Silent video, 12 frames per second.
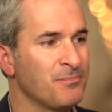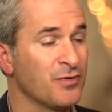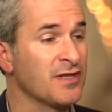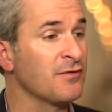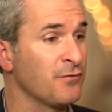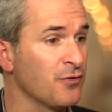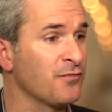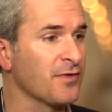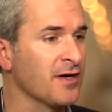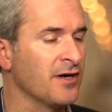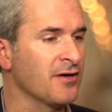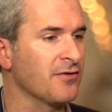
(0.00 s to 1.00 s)
within Food
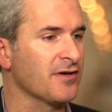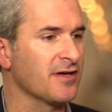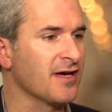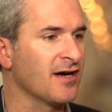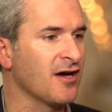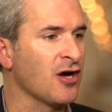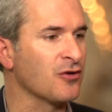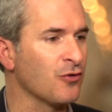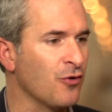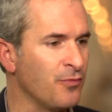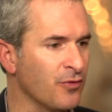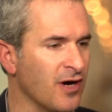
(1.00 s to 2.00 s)
for the Hungry, a
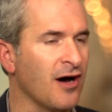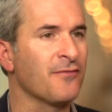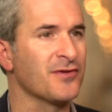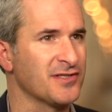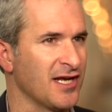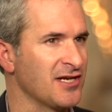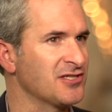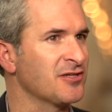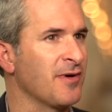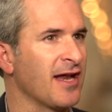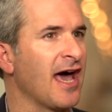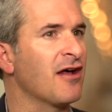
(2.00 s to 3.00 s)
global
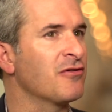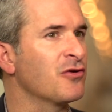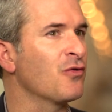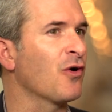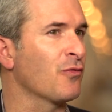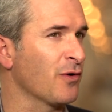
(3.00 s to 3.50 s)
conversation about how to do our